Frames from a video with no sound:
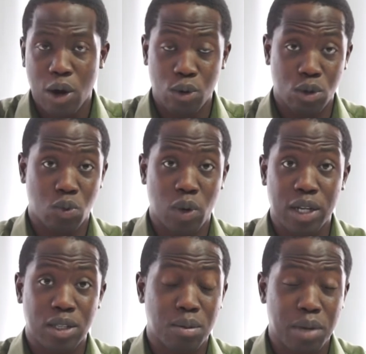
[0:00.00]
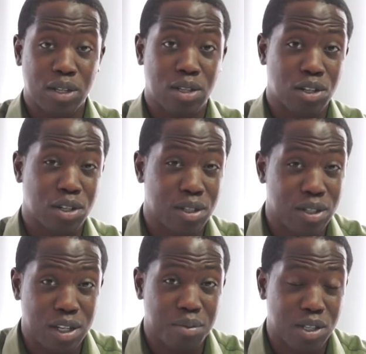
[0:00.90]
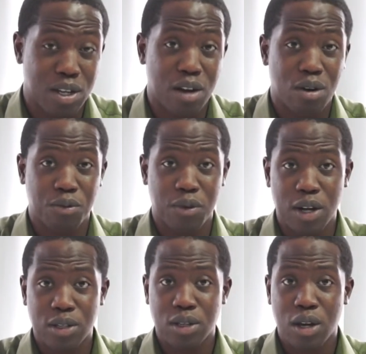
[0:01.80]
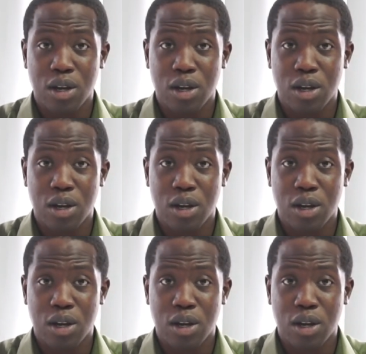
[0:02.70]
who was willing to make such a deep sacrifice